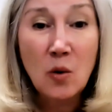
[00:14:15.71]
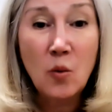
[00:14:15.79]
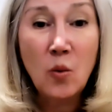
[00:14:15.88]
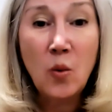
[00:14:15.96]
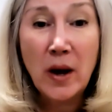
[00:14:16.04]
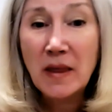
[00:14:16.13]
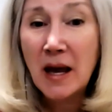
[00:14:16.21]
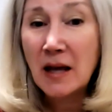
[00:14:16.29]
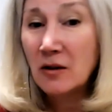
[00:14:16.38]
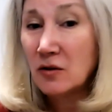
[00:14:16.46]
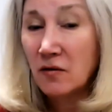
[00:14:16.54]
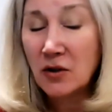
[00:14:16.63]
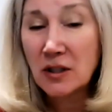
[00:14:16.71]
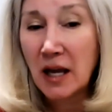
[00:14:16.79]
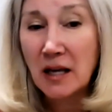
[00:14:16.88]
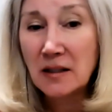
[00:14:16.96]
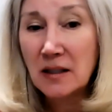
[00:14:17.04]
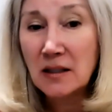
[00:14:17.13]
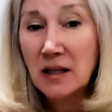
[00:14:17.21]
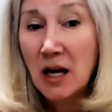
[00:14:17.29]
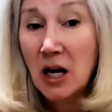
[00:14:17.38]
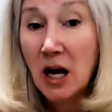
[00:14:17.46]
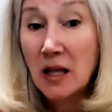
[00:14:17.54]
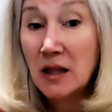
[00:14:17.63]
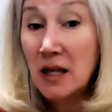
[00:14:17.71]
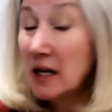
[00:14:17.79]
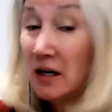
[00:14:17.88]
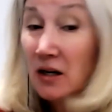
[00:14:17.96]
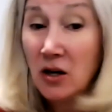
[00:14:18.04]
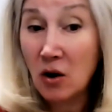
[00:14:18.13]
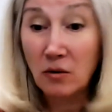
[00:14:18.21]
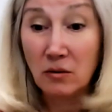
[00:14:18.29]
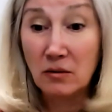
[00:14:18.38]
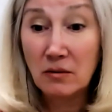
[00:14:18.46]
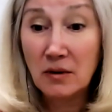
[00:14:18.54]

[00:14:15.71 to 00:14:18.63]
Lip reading: When they had those first cases, they didn't know.